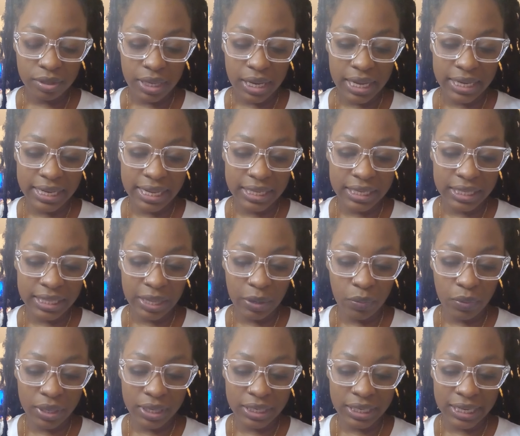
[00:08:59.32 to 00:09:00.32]
and that, that they
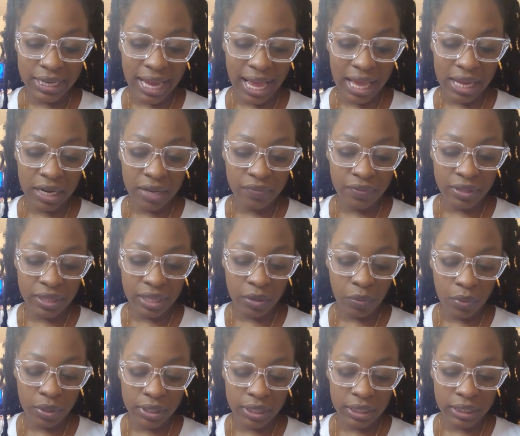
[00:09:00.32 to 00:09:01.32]
want to get out of, that they
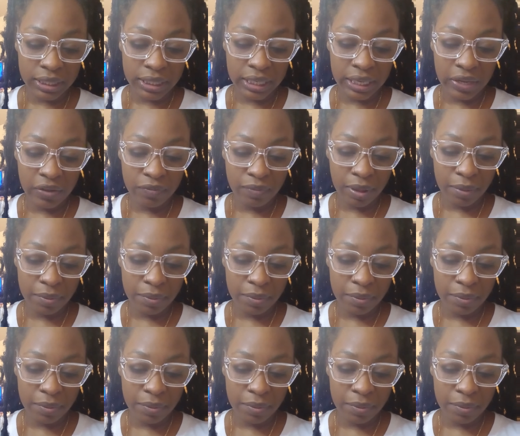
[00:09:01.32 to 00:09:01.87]
want to leave.